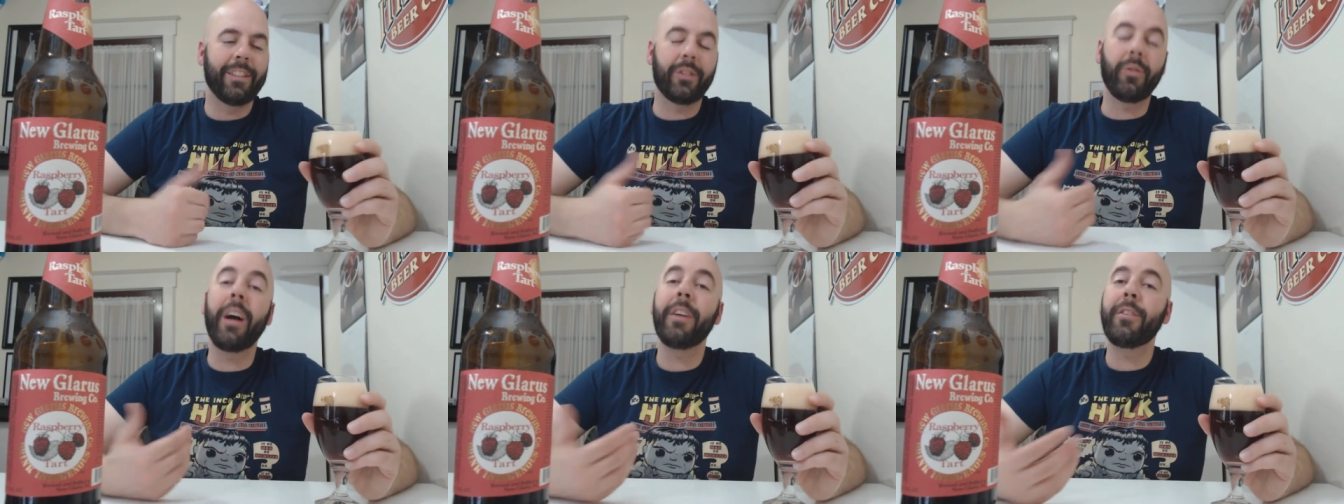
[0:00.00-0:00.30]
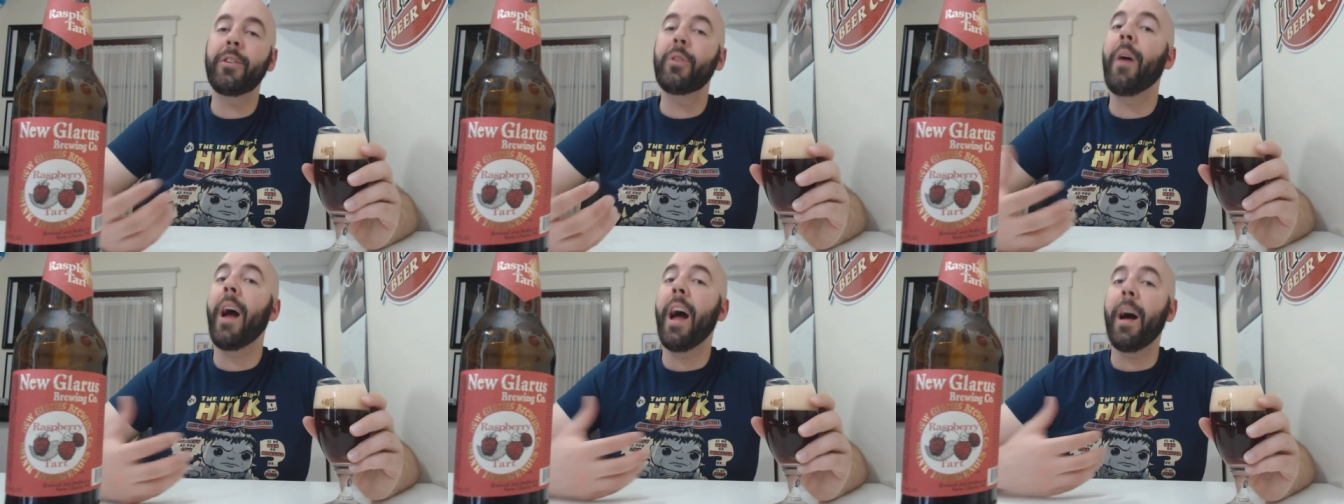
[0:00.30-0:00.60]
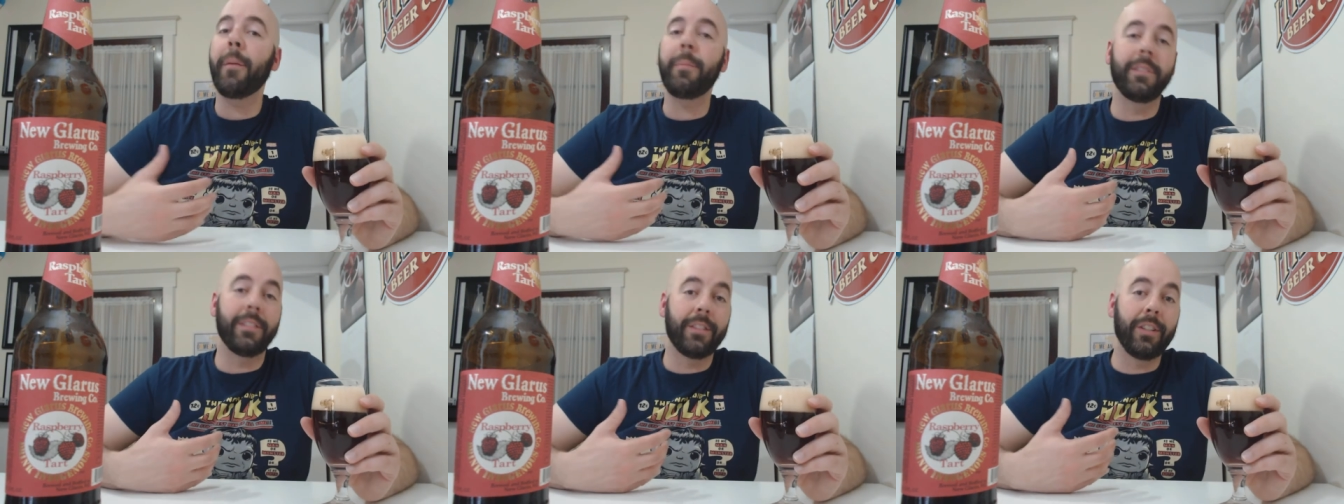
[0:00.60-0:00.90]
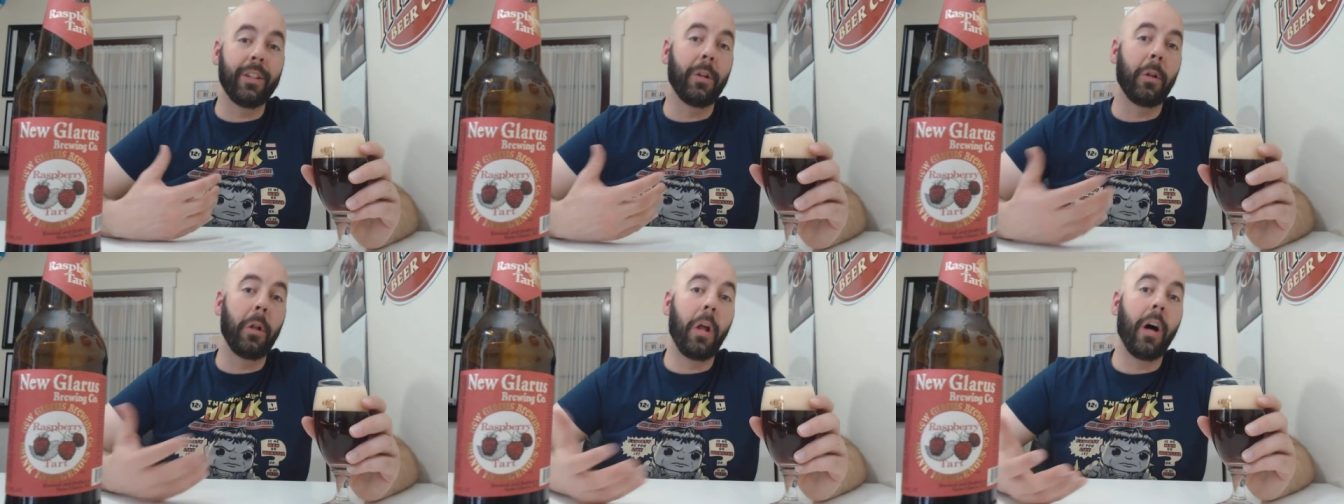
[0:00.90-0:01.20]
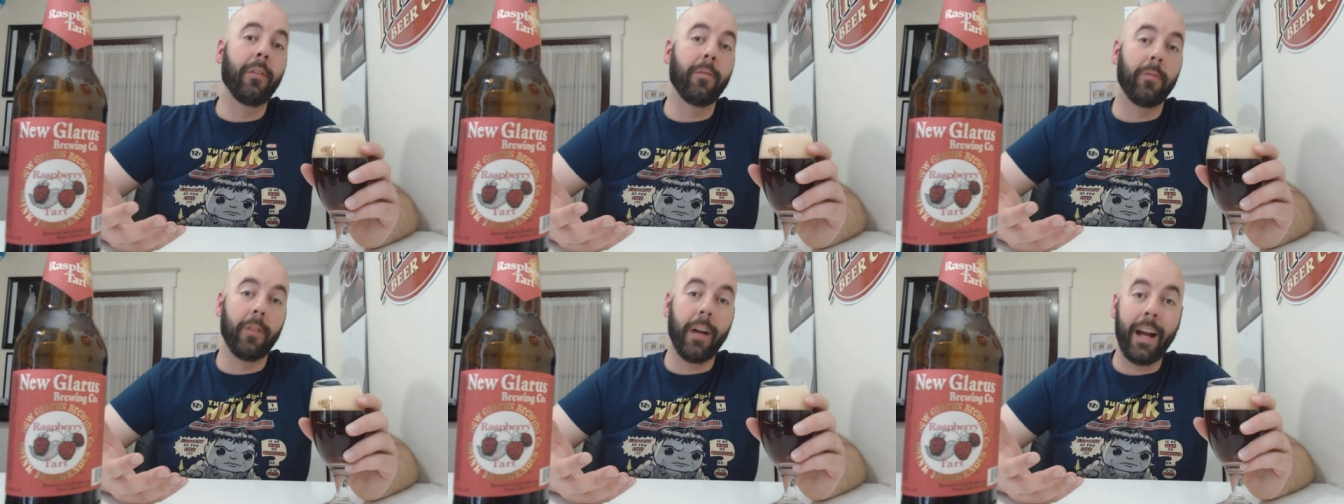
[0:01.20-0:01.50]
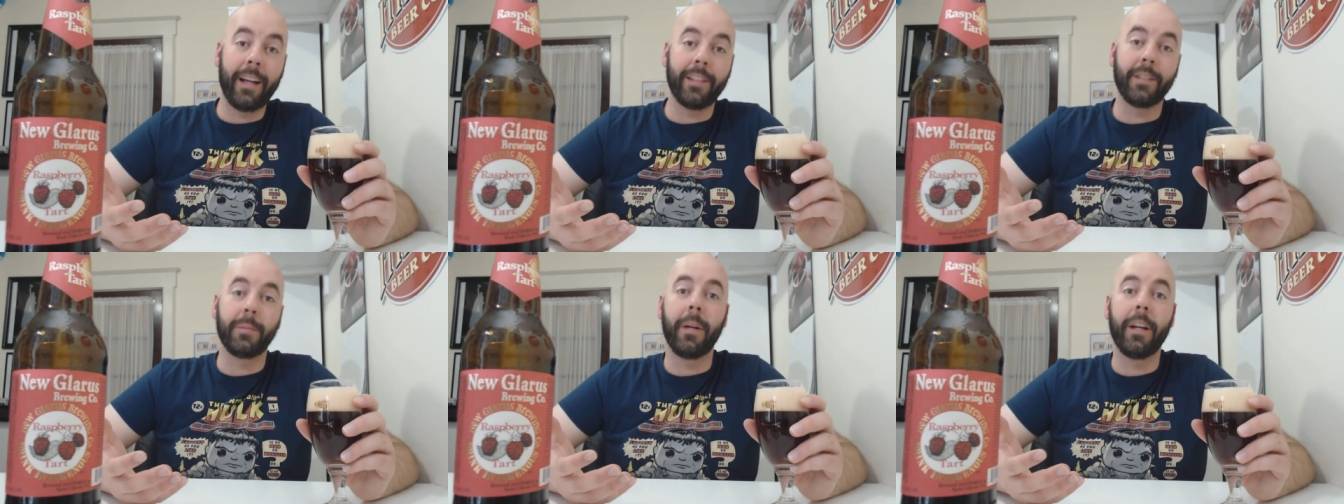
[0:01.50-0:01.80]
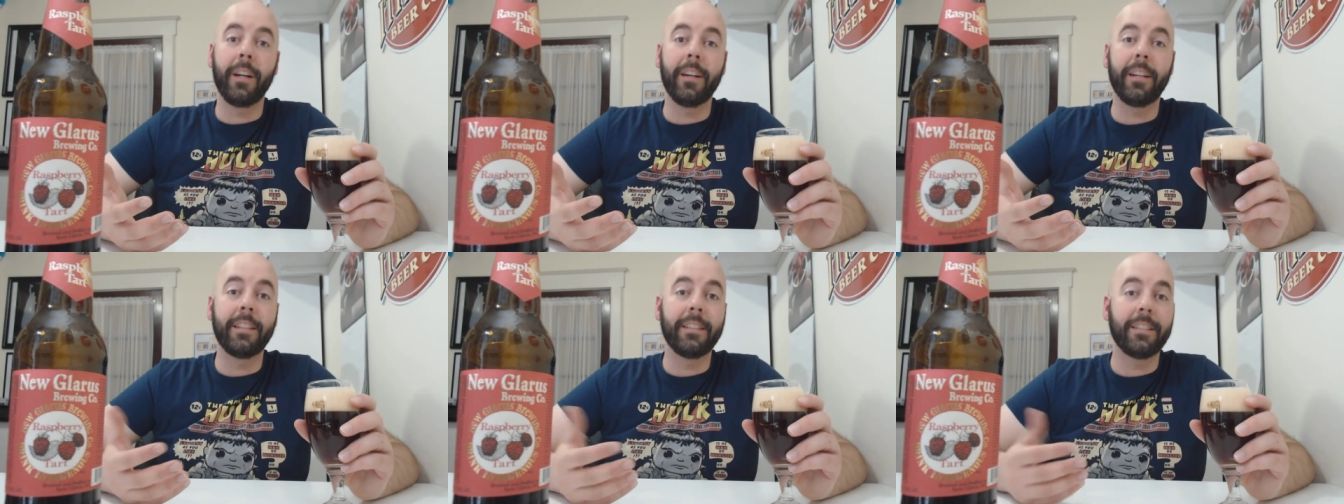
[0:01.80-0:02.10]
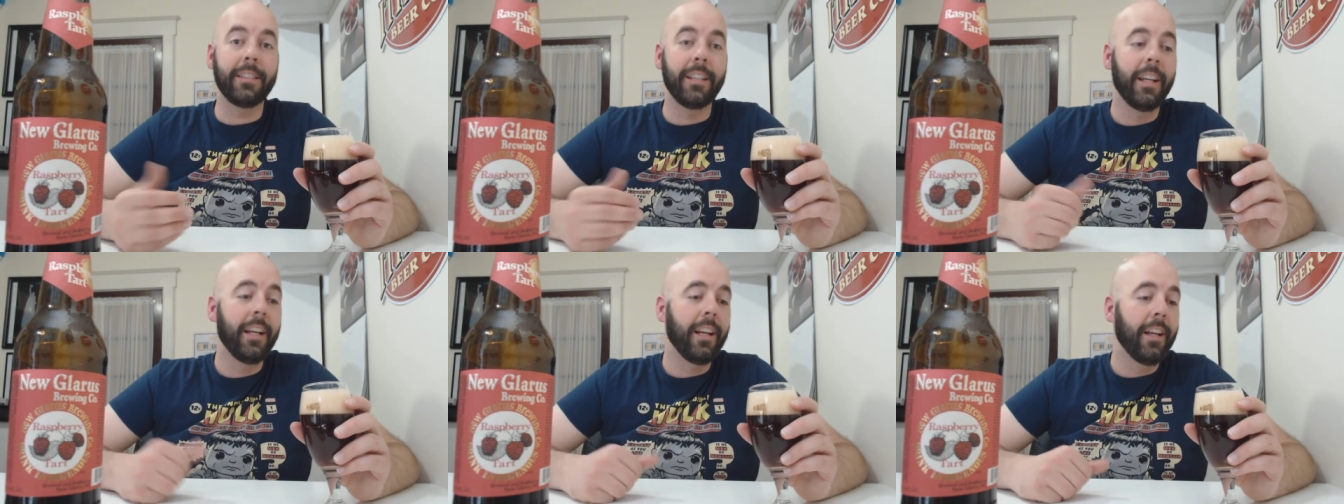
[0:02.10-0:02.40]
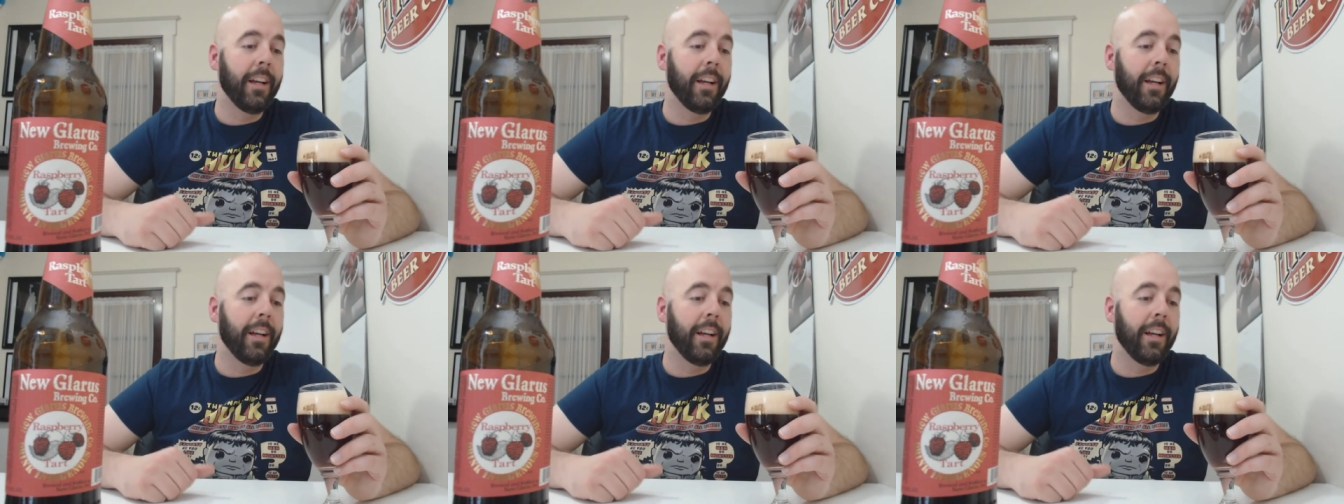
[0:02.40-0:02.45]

So I do happen to love raspberries.